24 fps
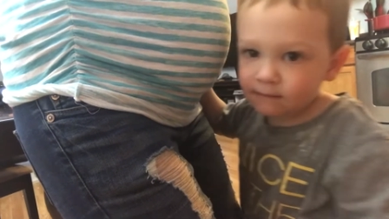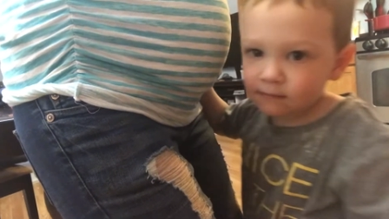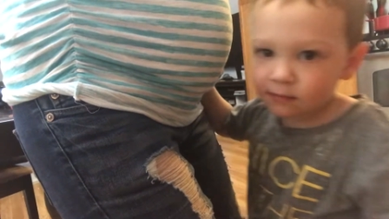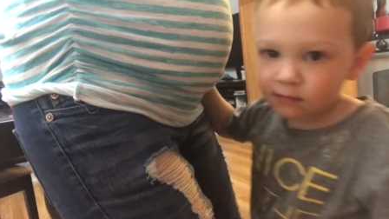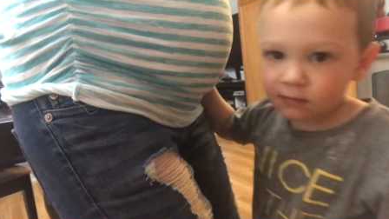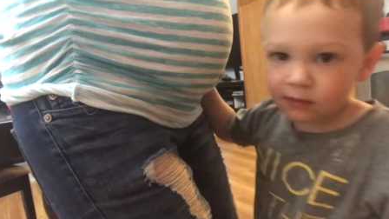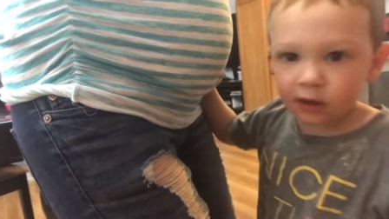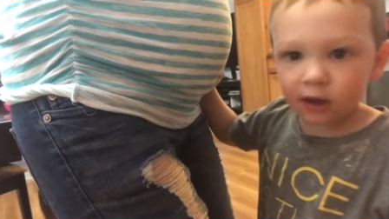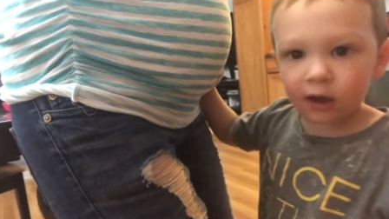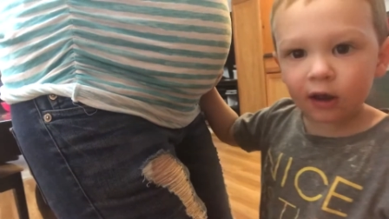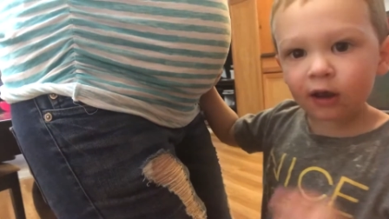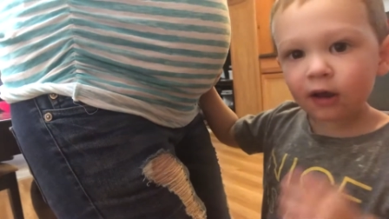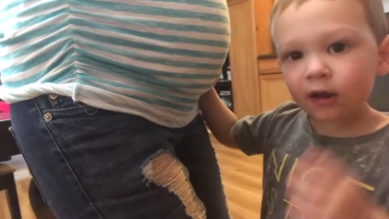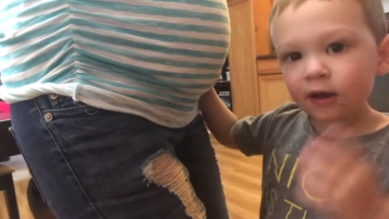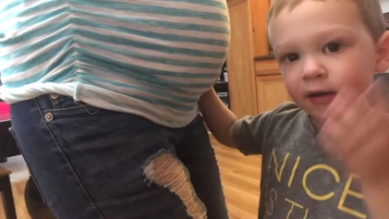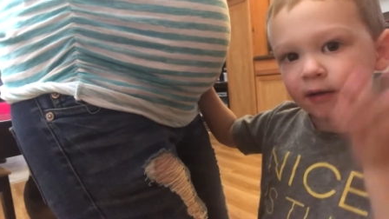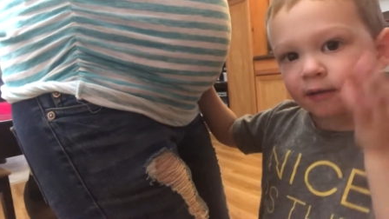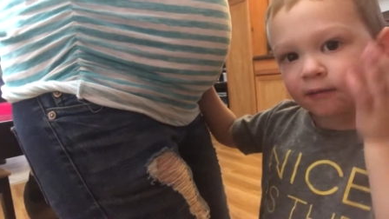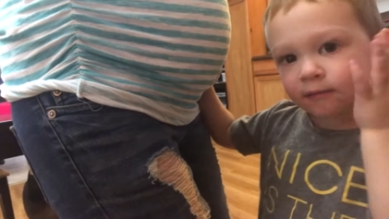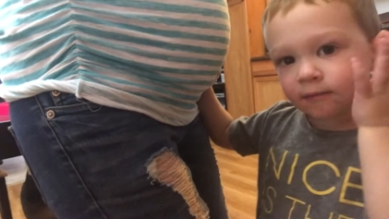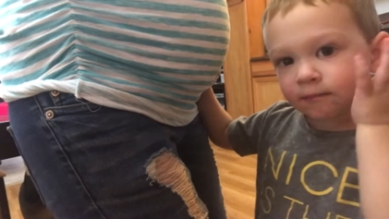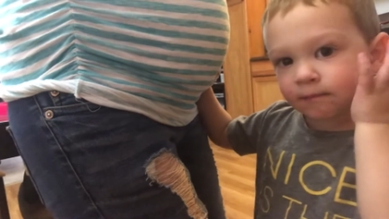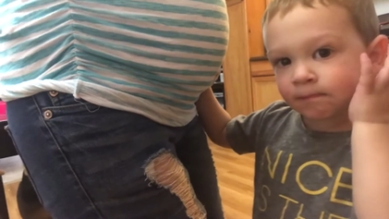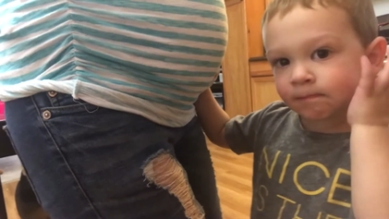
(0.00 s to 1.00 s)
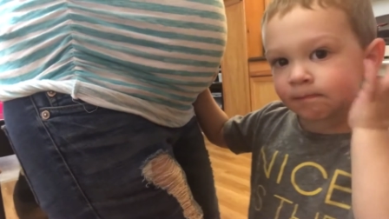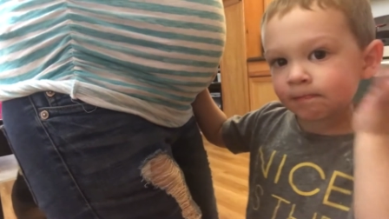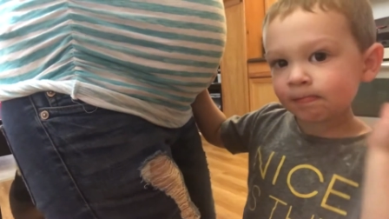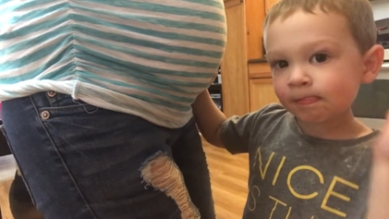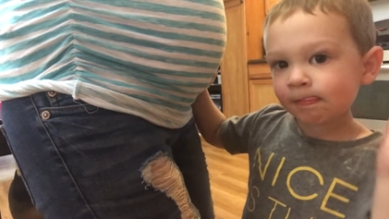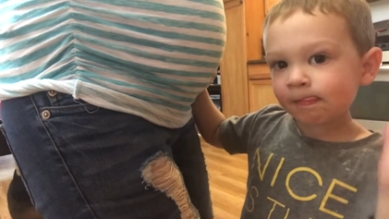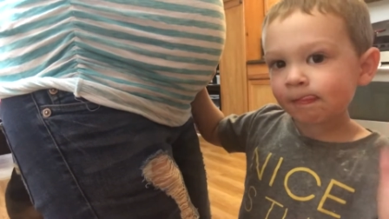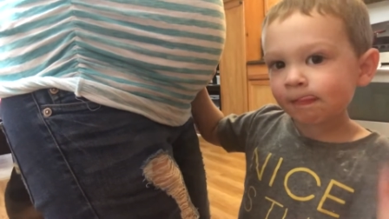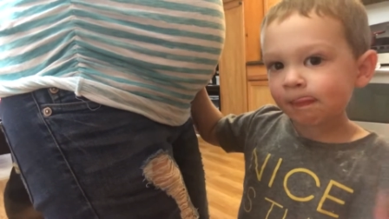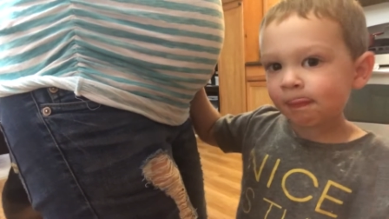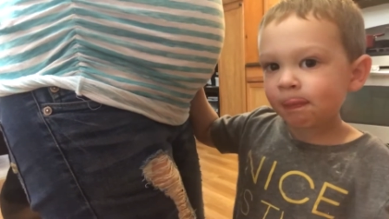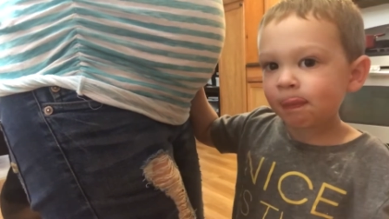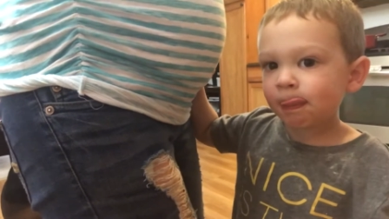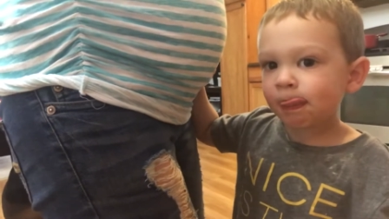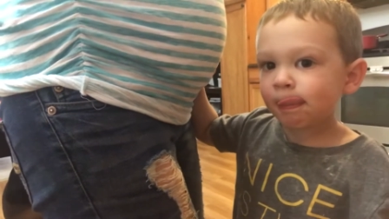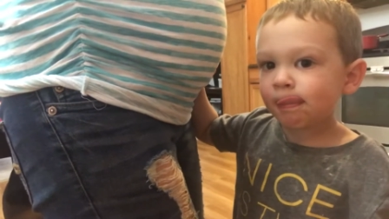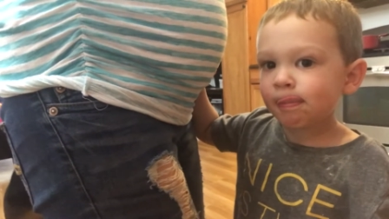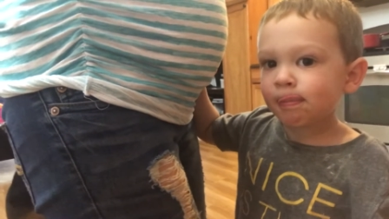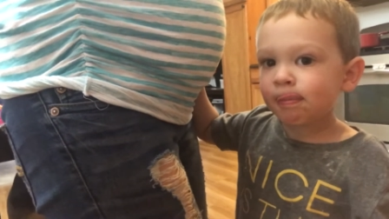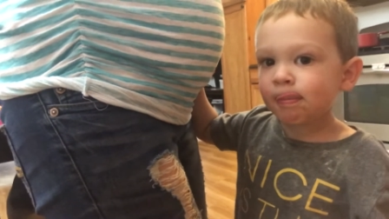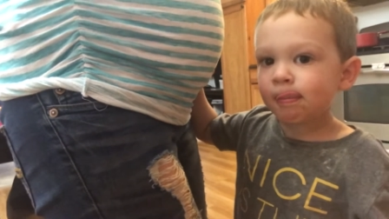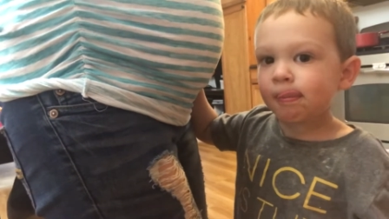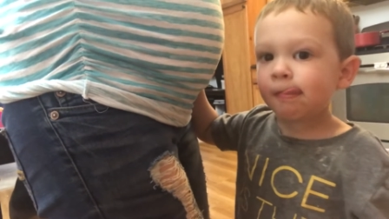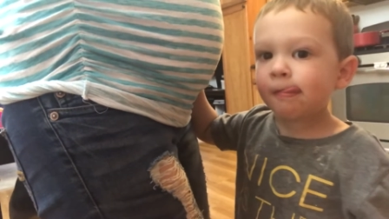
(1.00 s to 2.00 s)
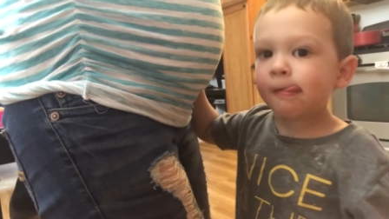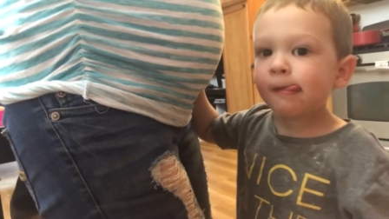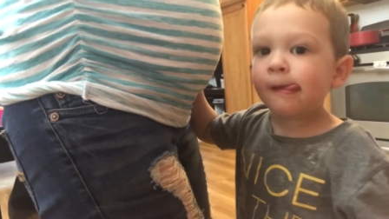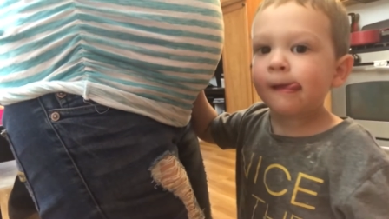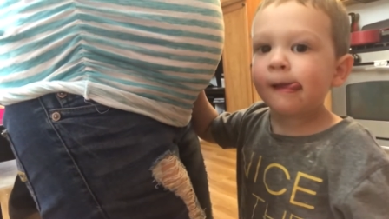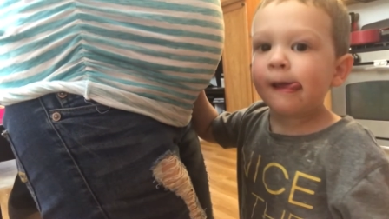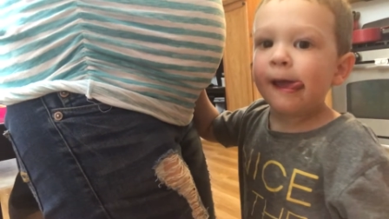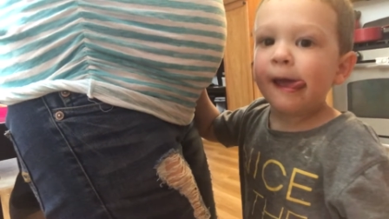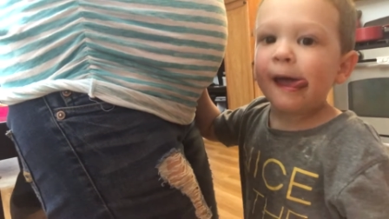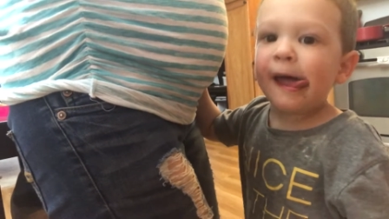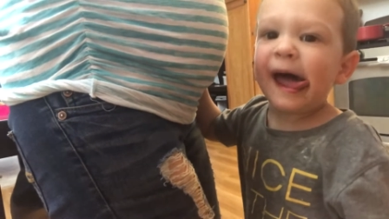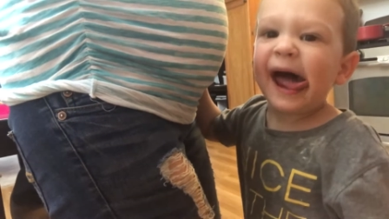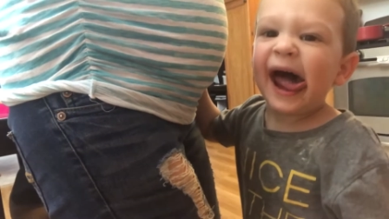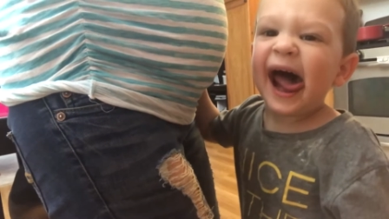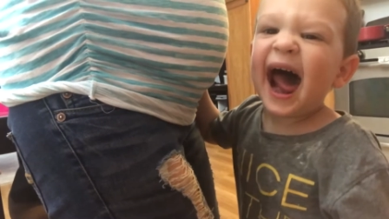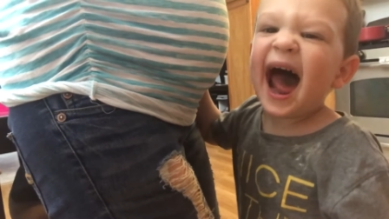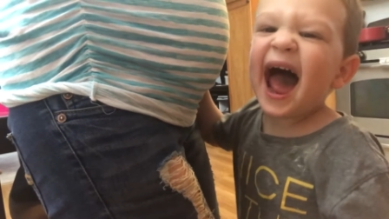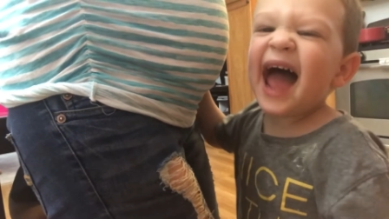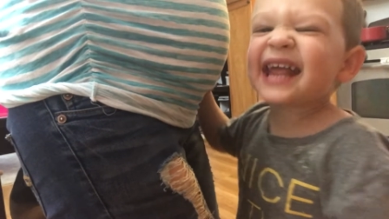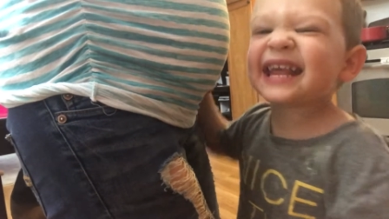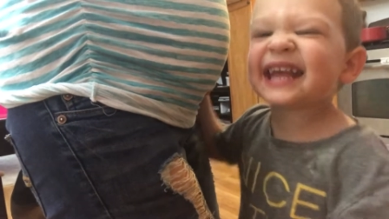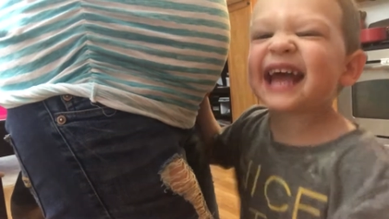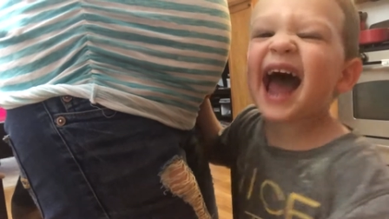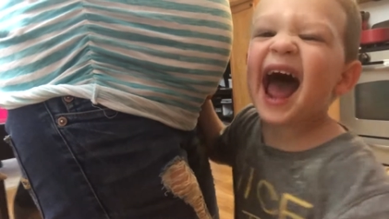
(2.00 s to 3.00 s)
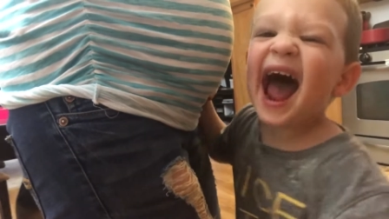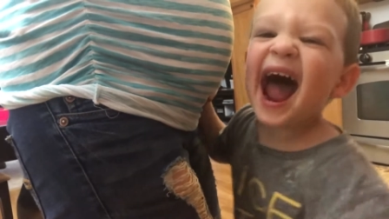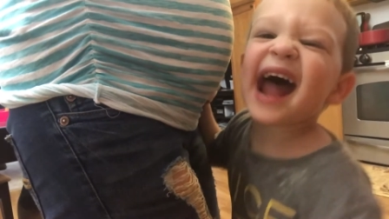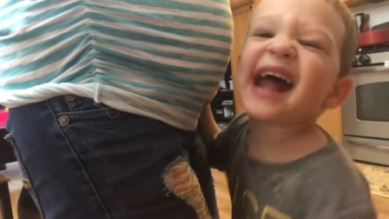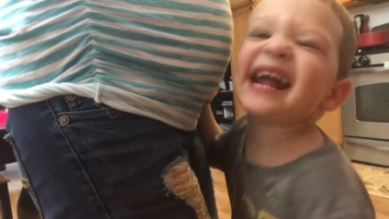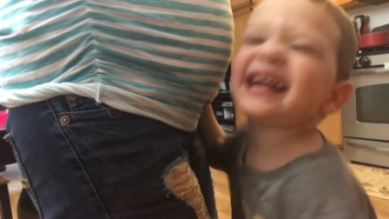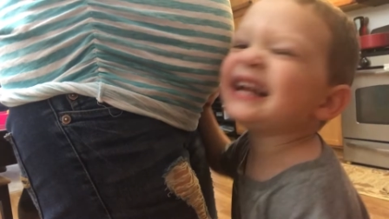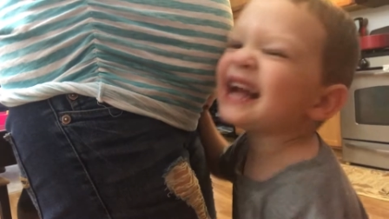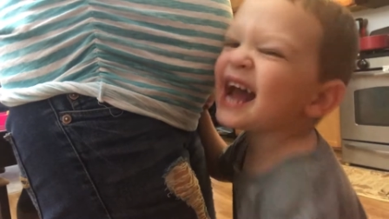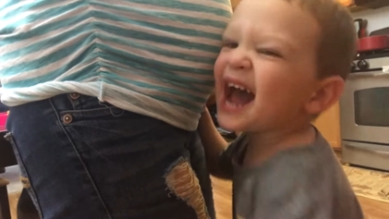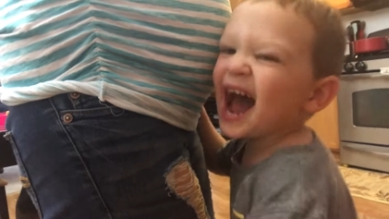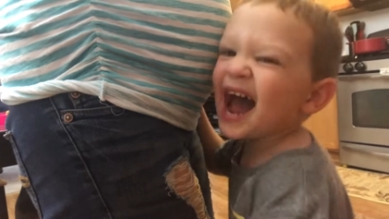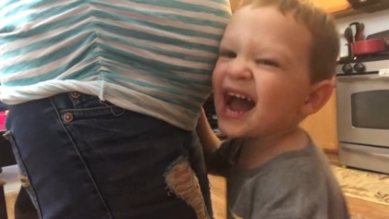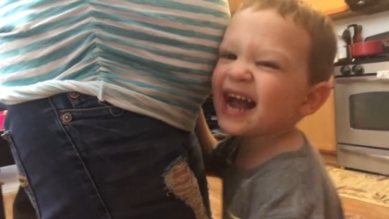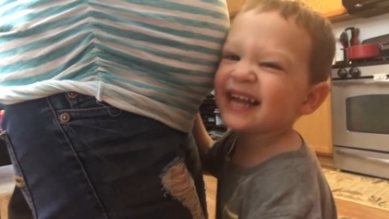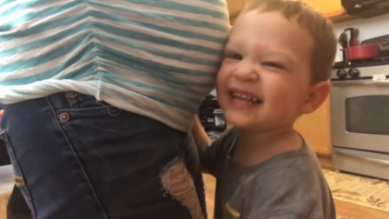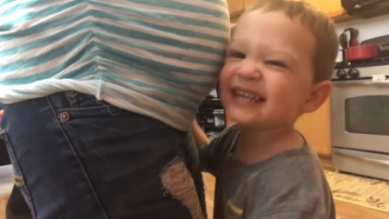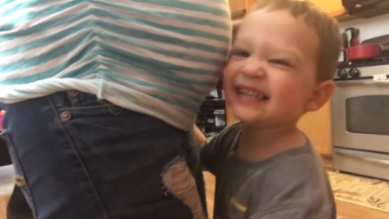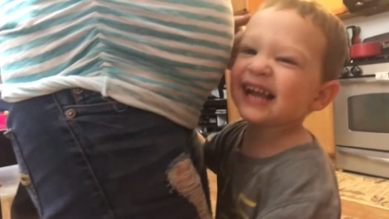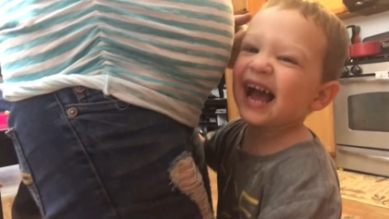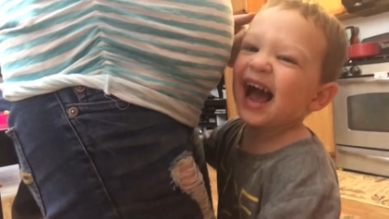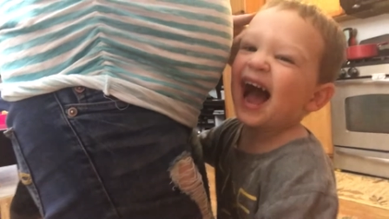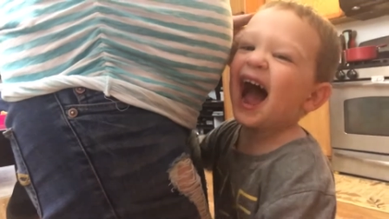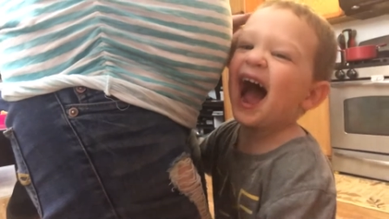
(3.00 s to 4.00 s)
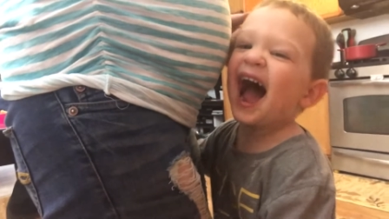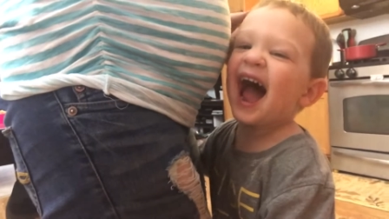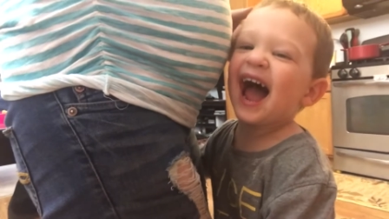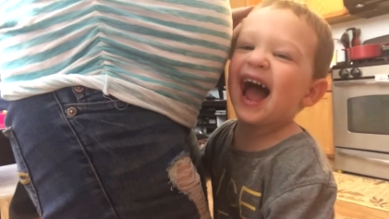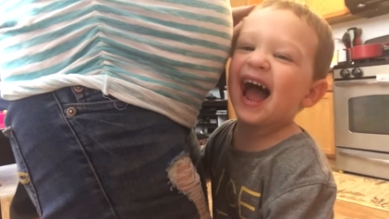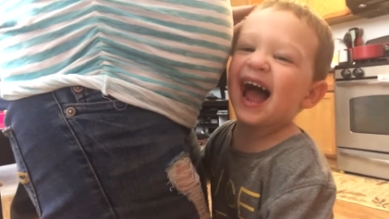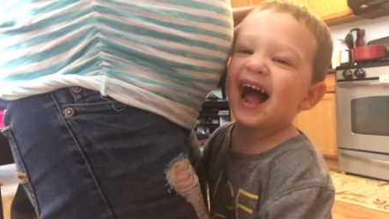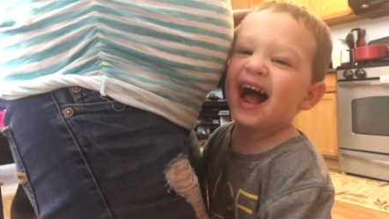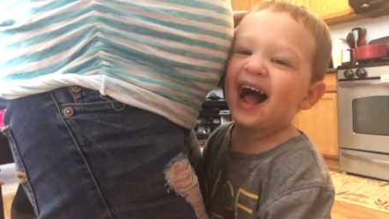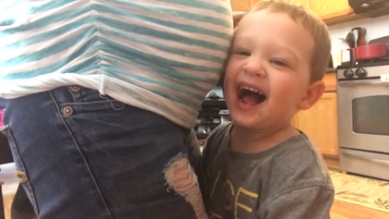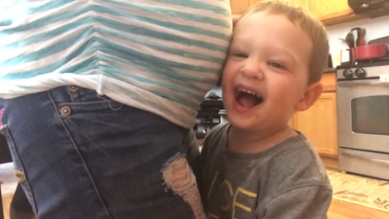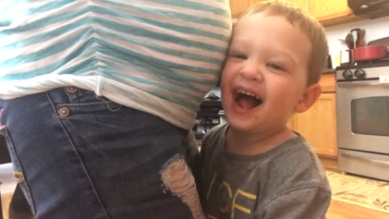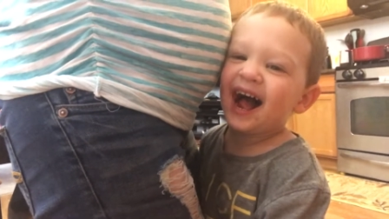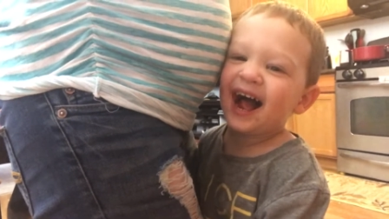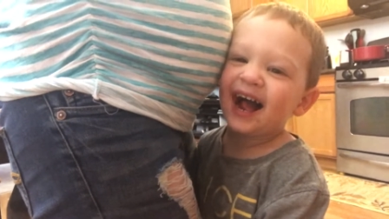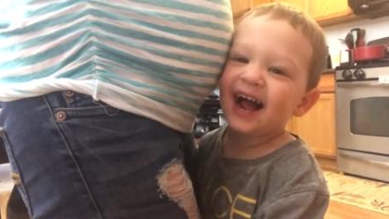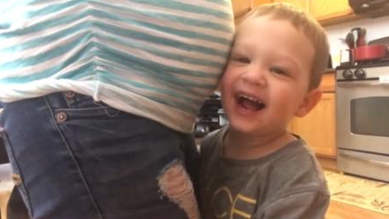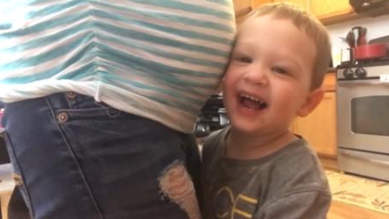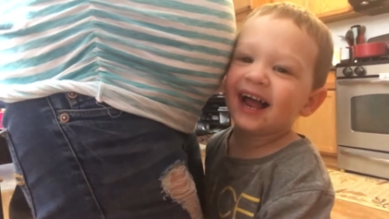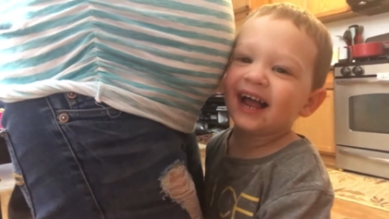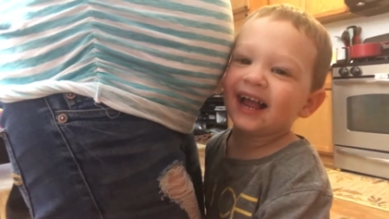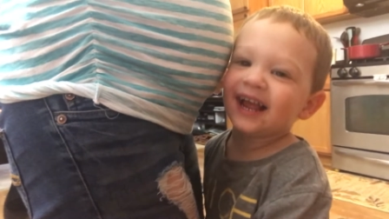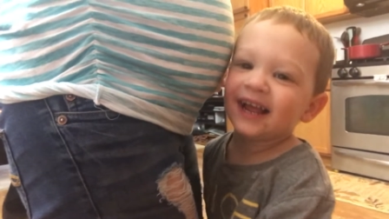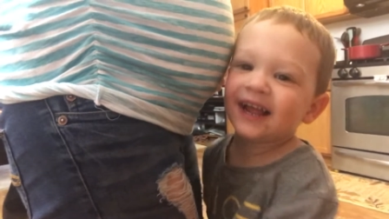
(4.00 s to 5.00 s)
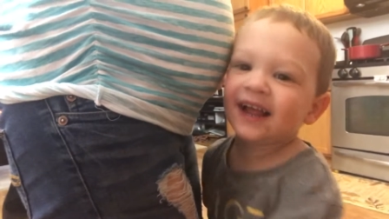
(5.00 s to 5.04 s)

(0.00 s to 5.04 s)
Say, can you tell her hi? Hi, hi, hi. Say, right, say it to Mama's